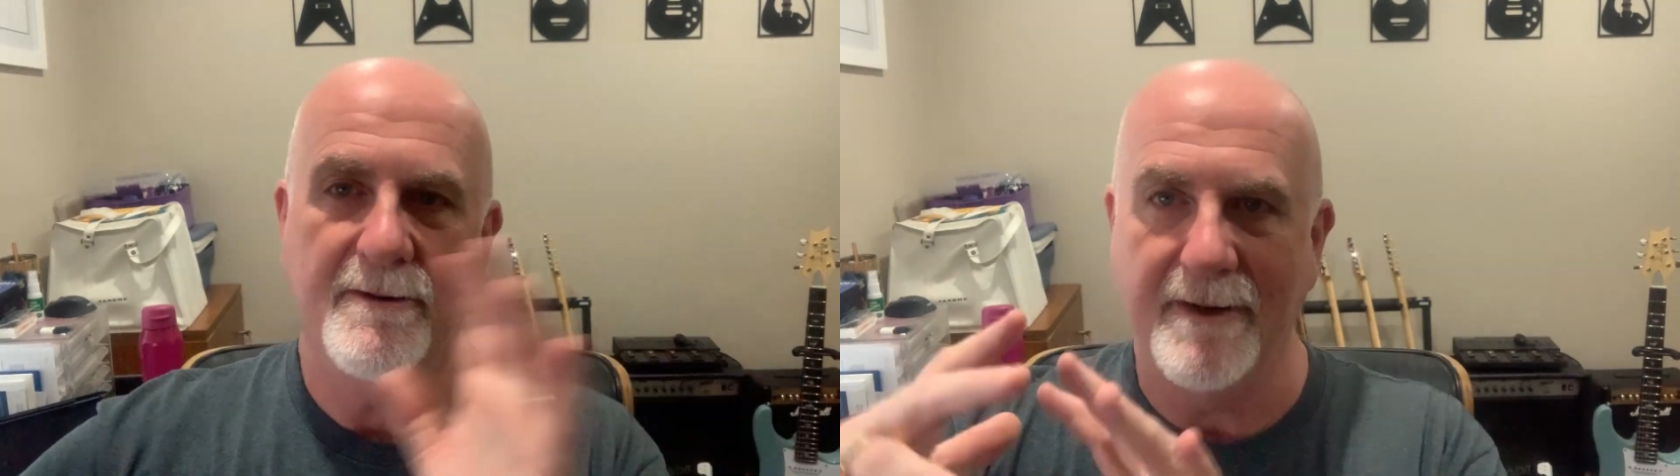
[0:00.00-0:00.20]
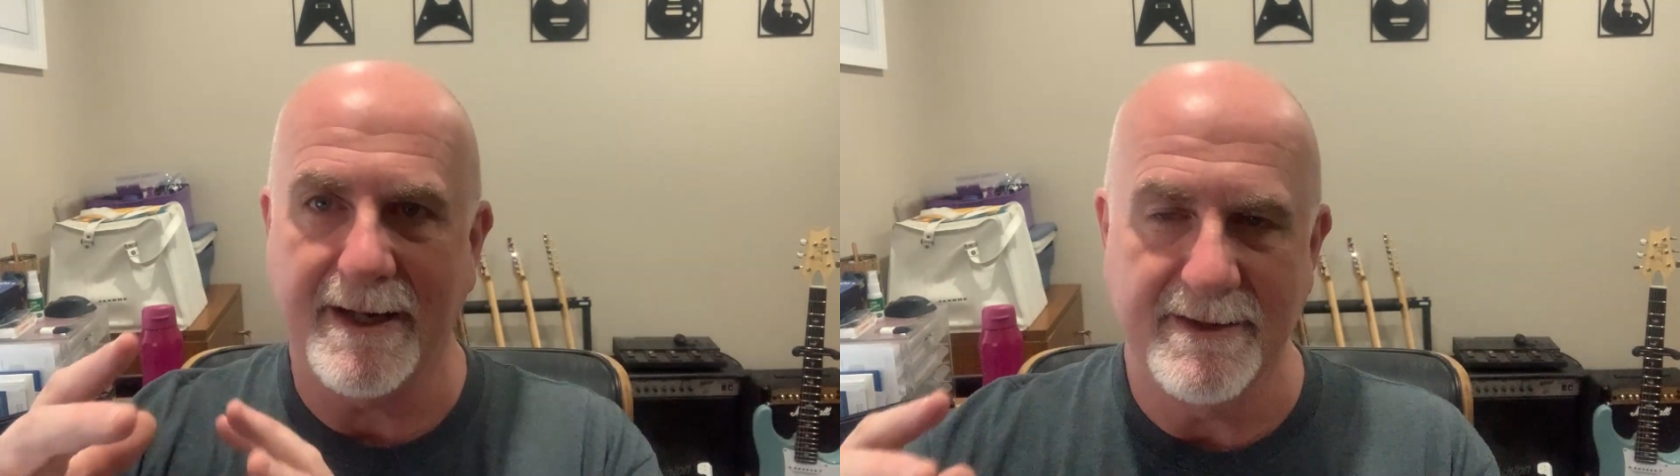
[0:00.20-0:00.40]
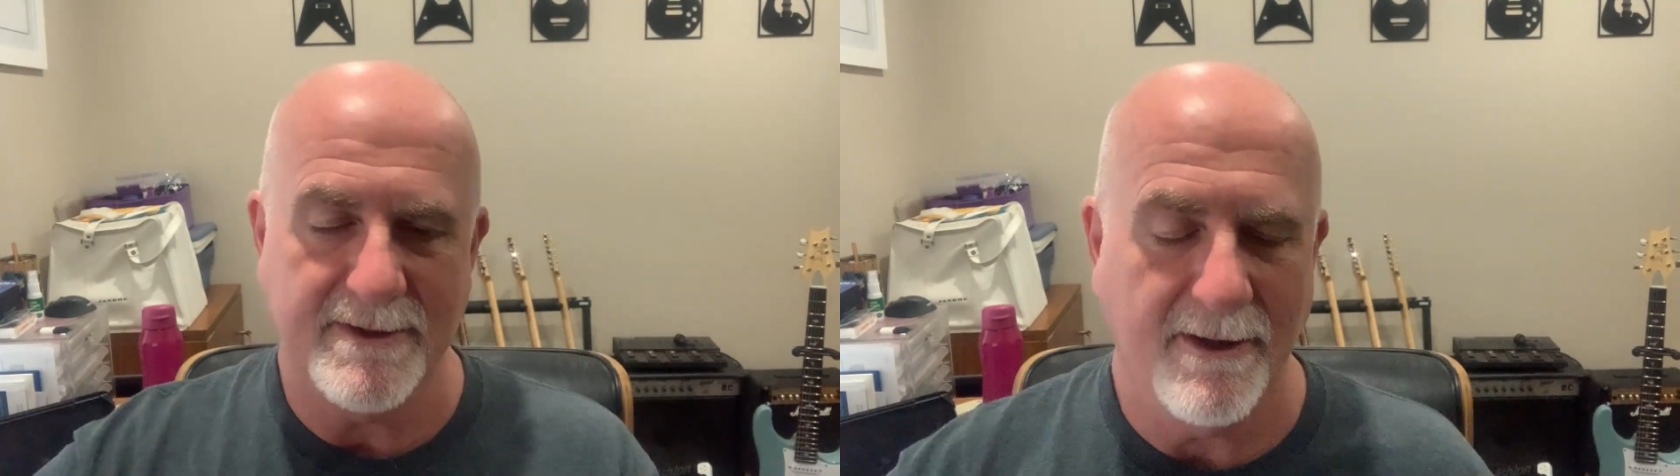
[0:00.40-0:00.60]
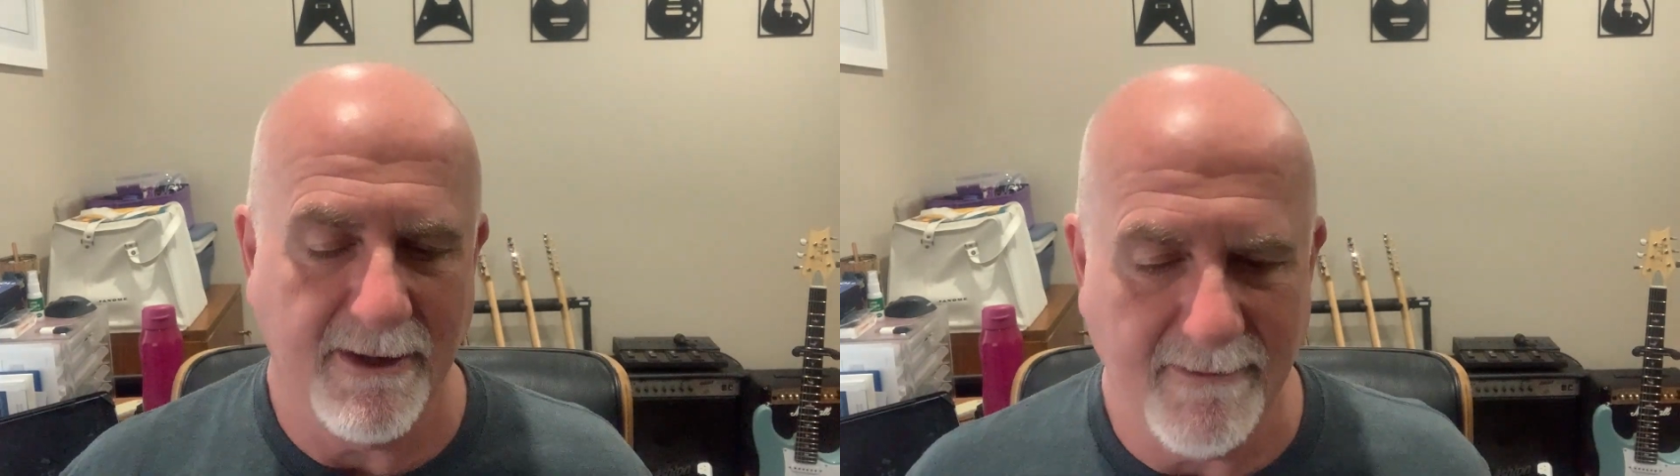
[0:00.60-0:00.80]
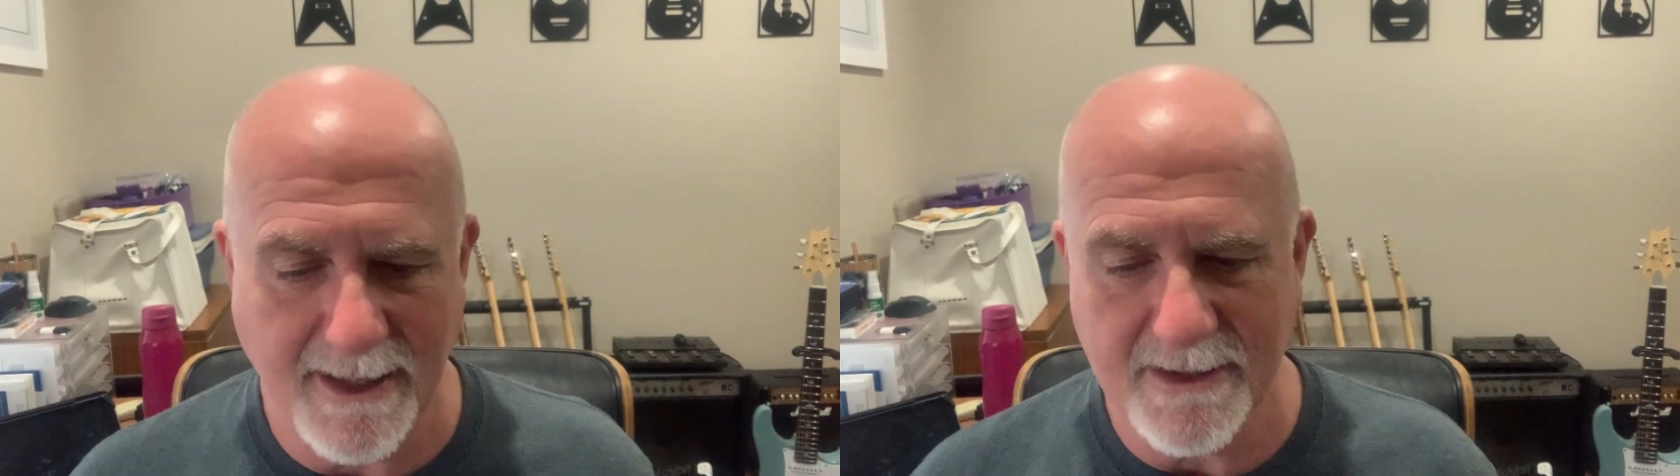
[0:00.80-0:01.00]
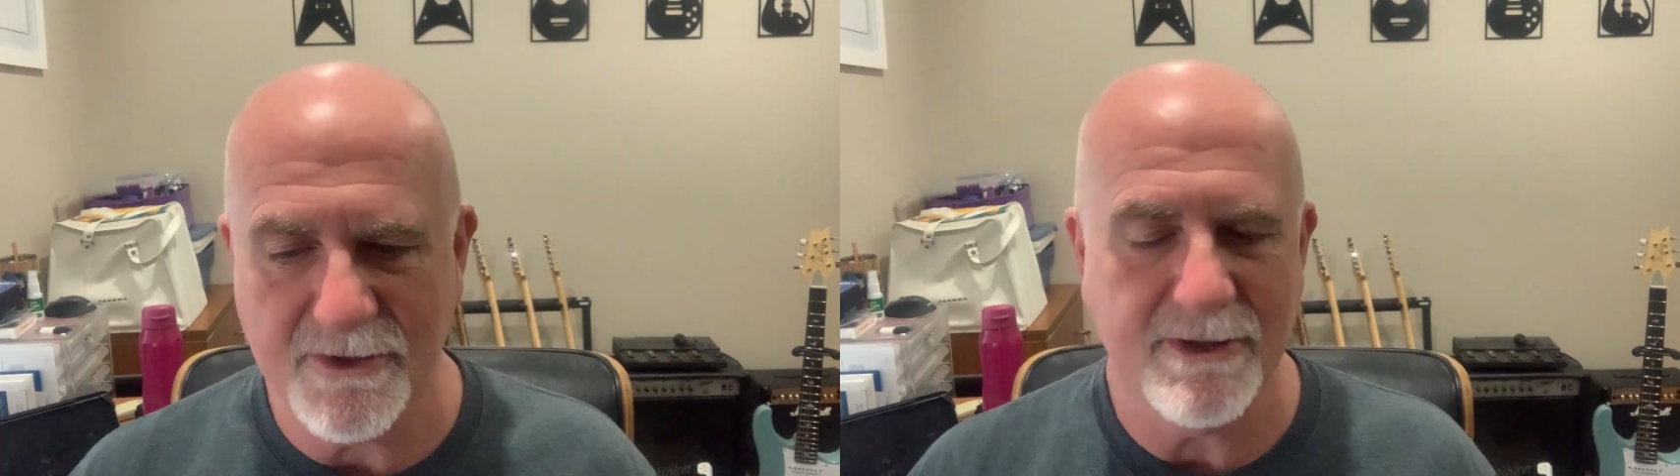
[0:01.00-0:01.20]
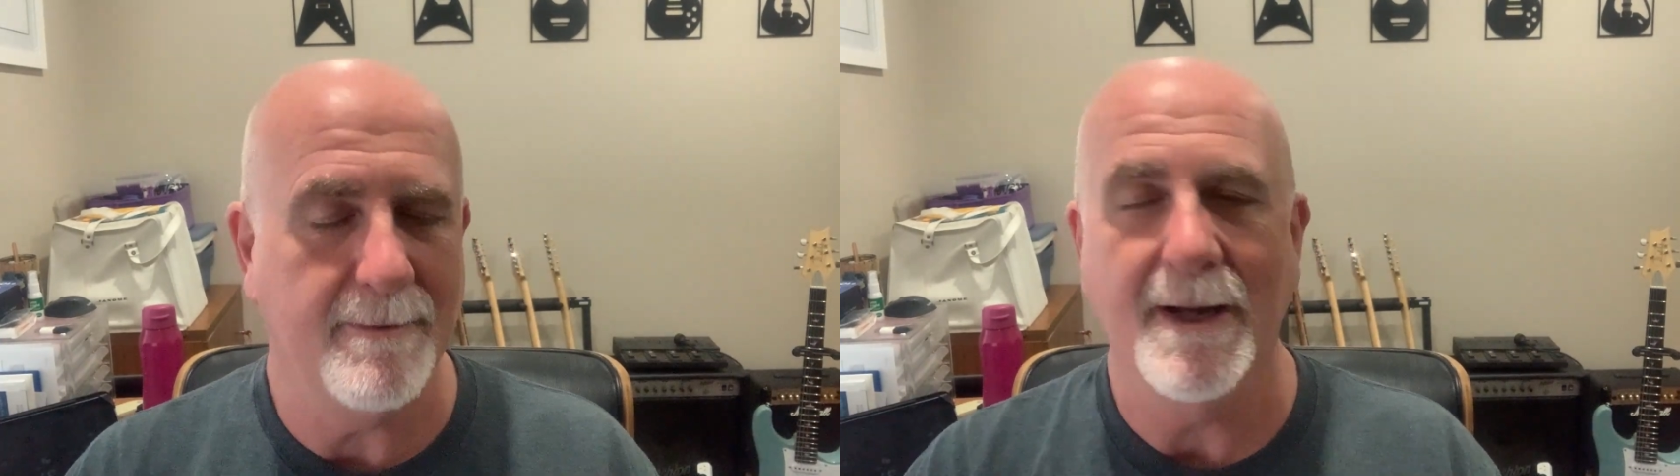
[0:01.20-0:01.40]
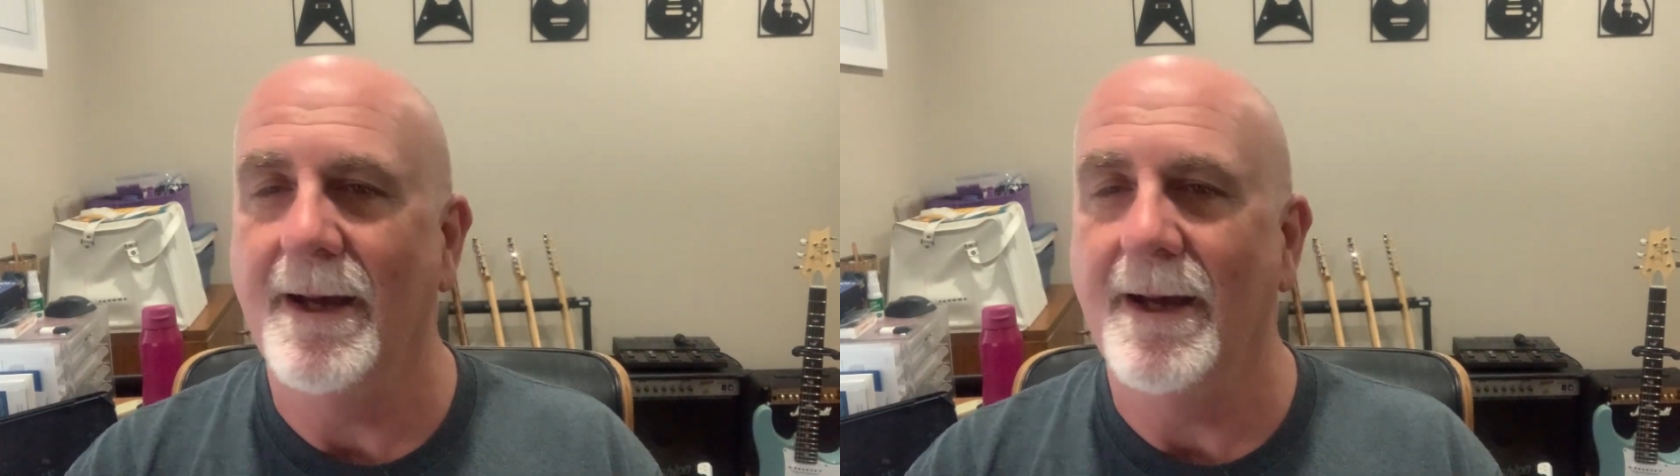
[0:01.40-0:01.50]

reconcile their relationship.